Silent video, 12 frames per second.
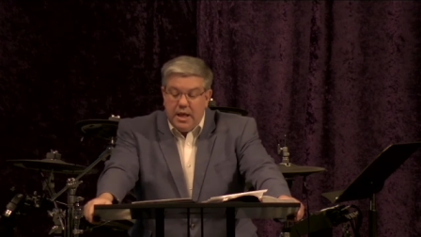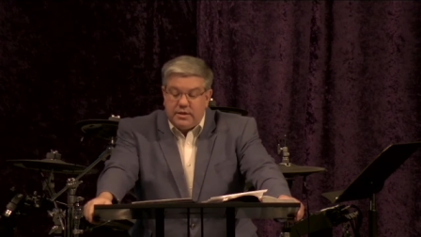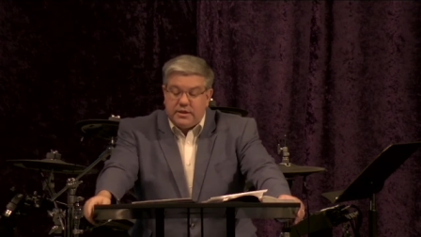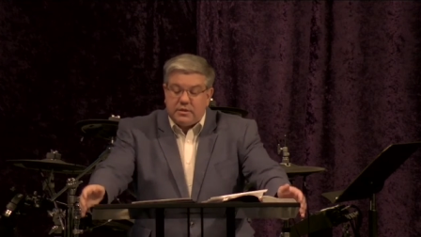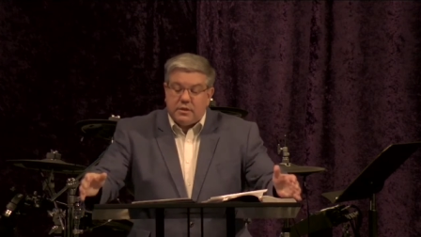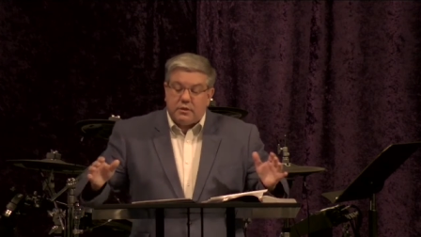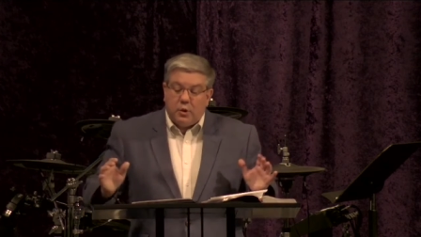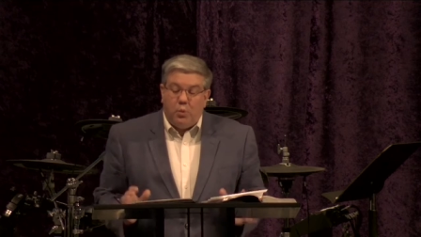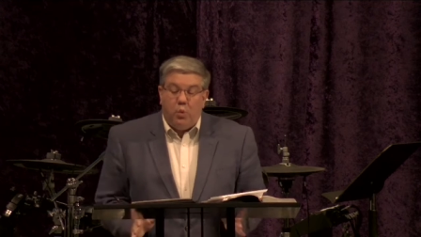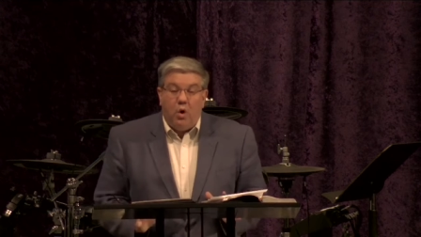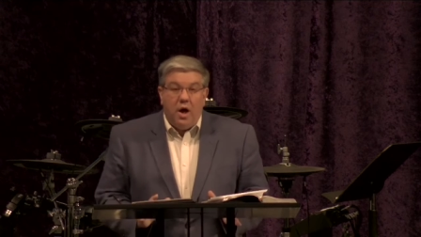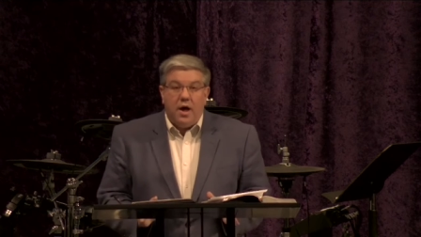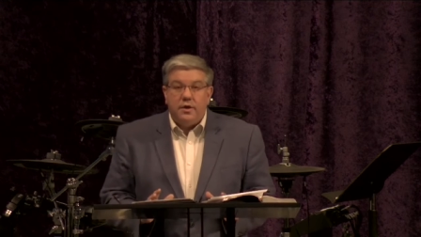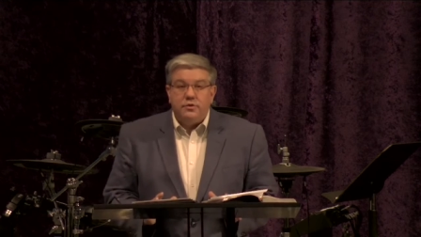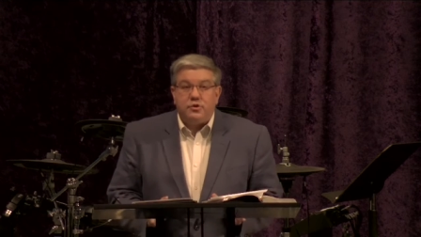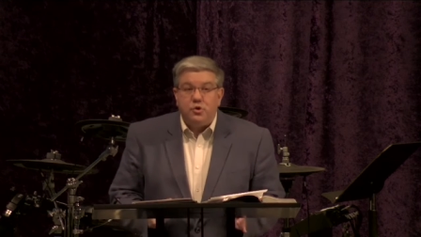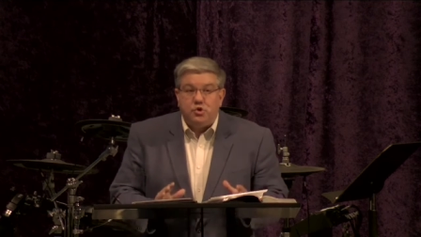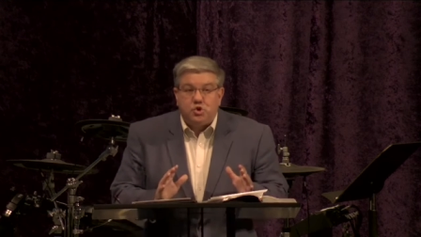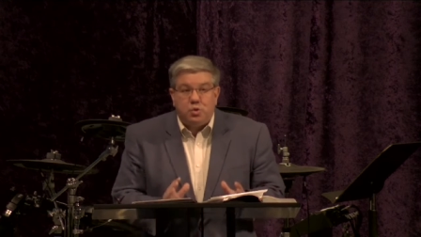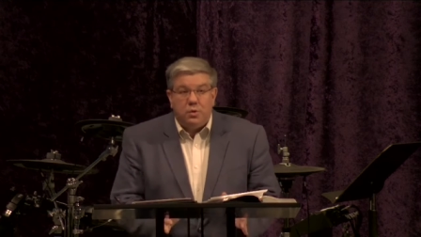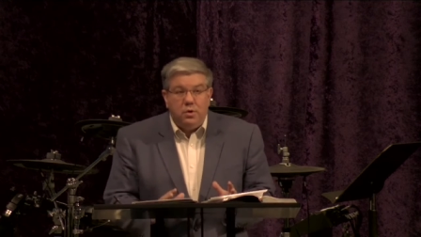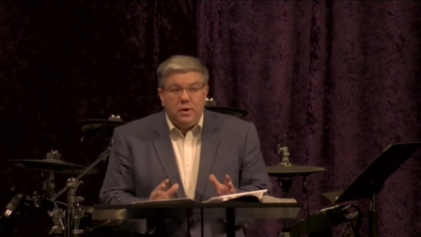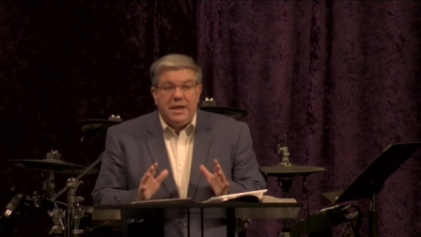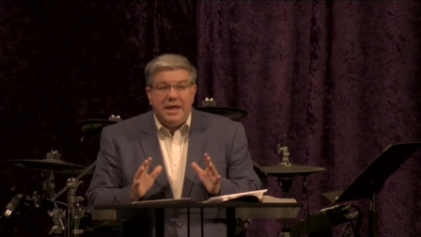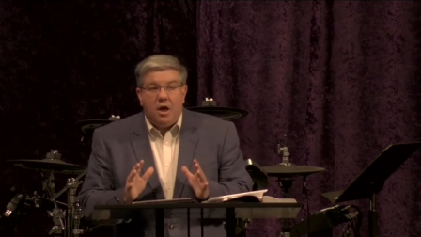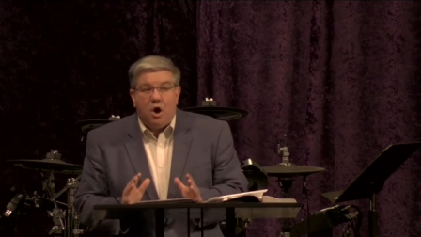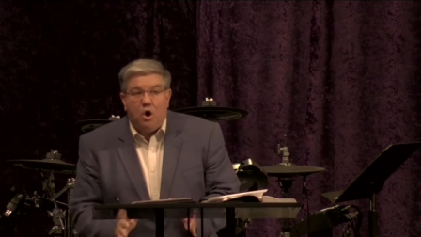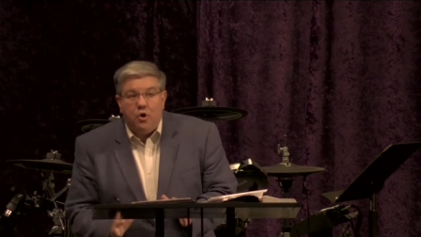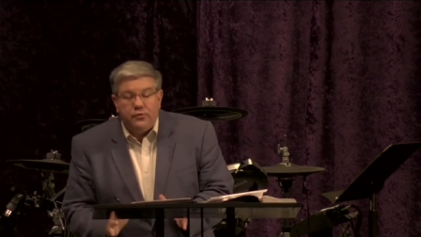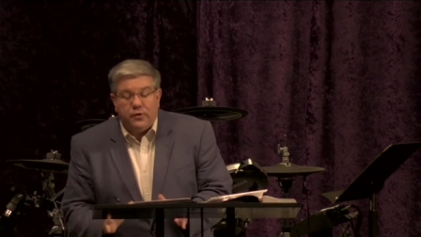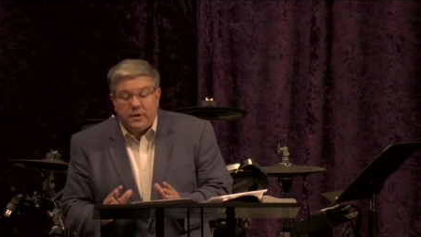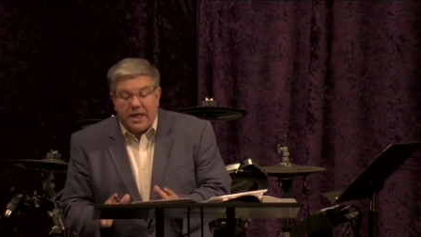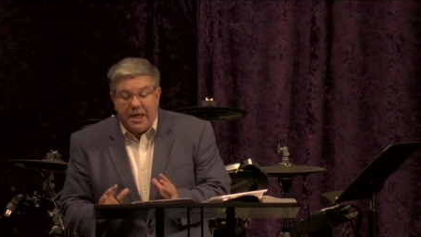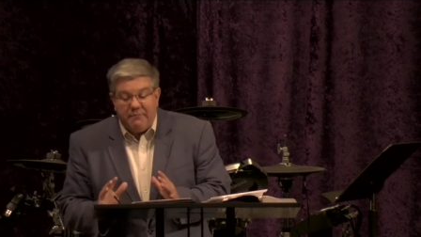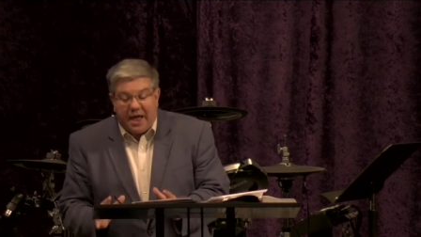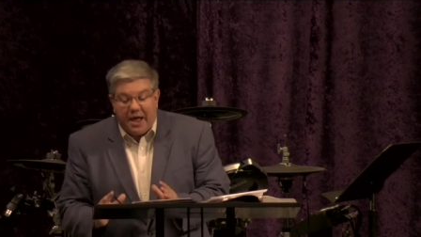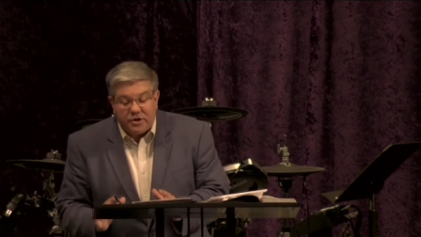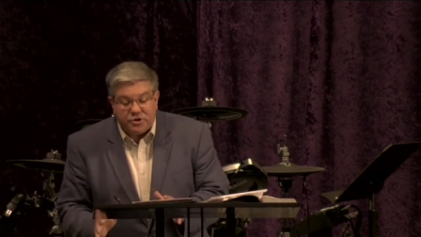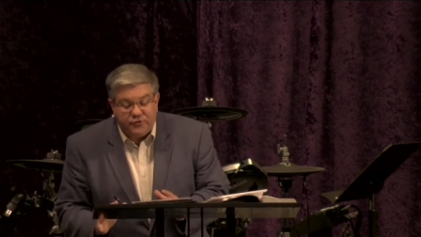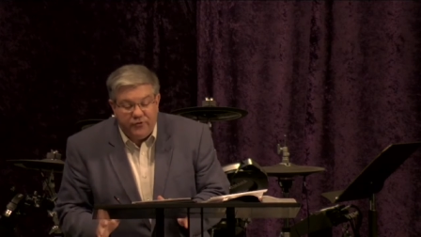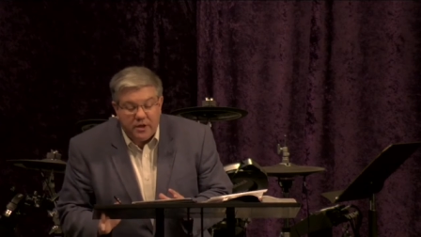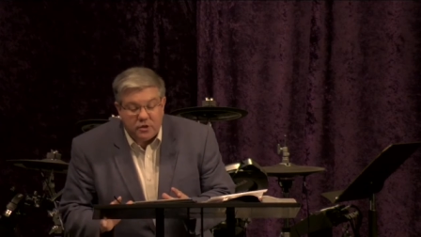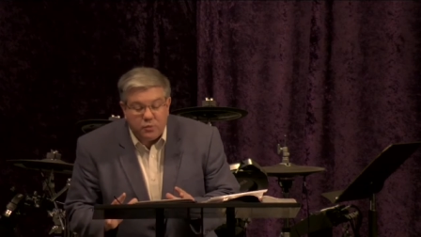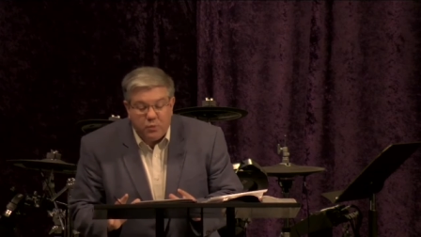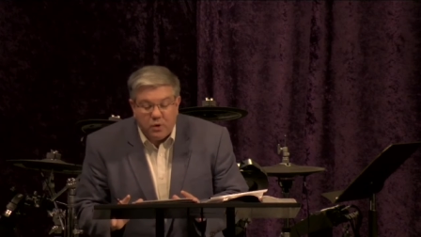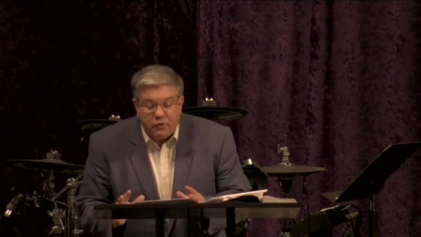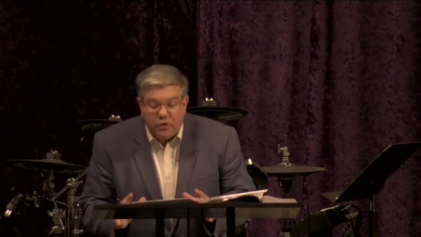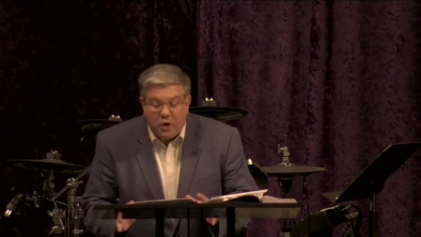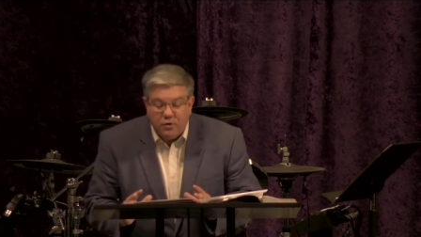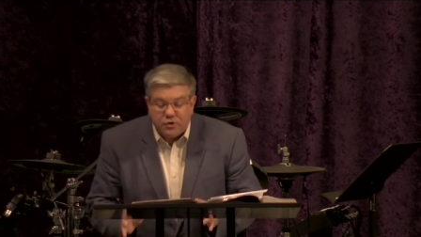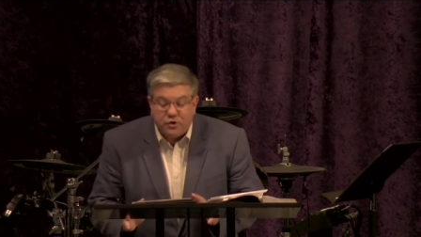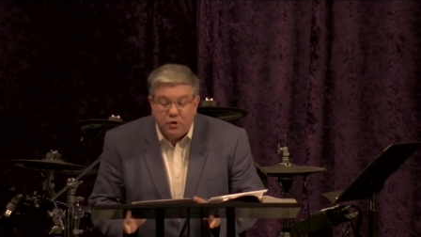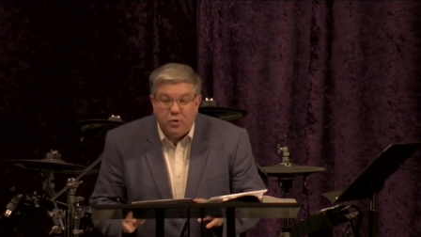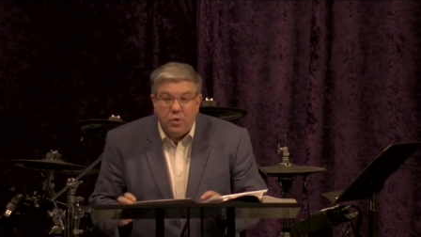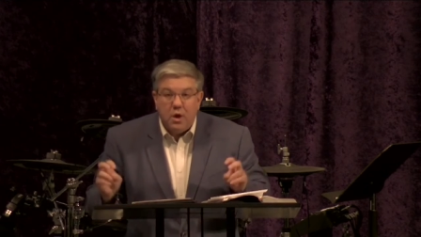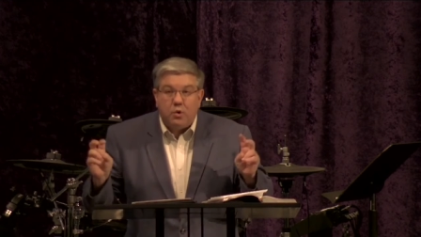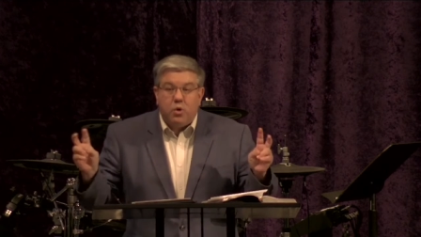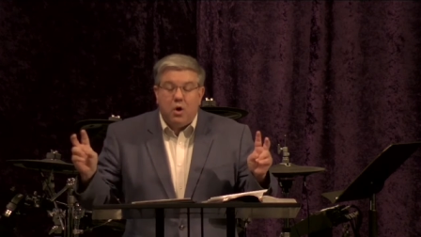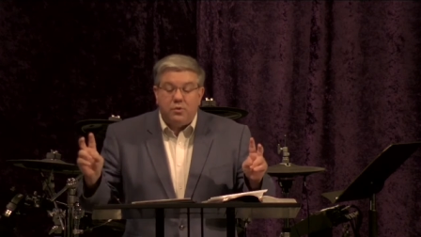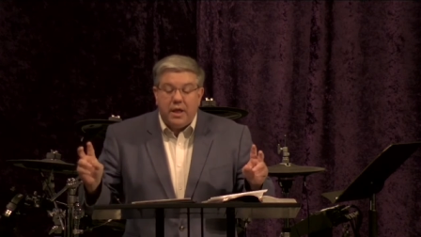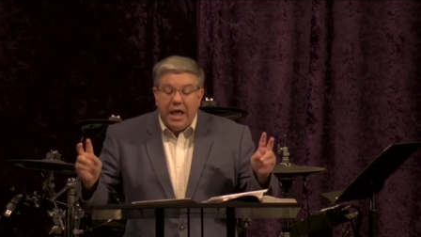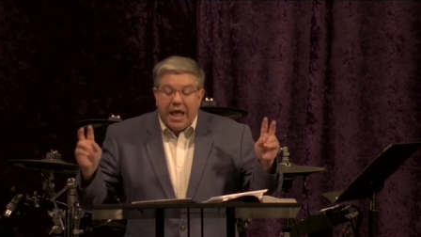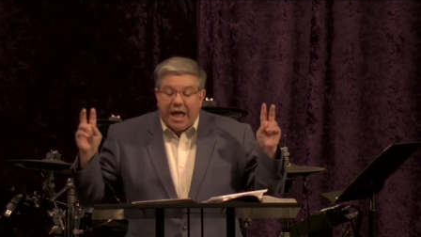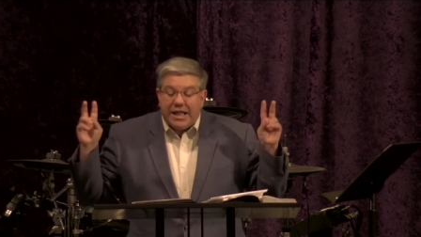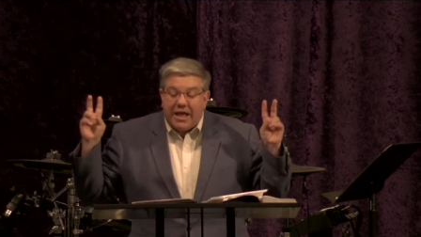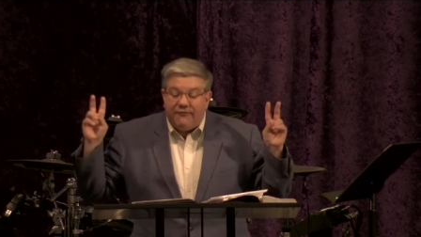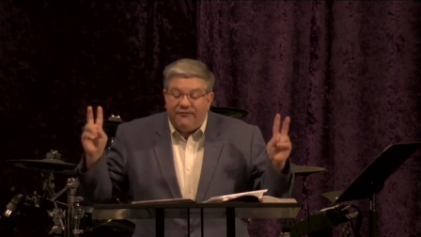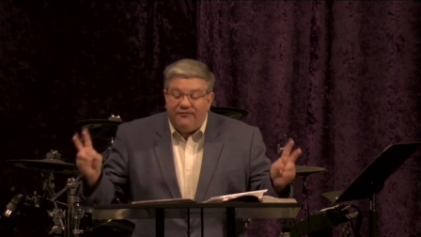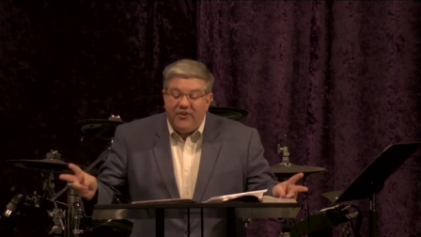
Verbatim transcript: He said that the ones who truly overcame Auschwitz were those who, quote, had a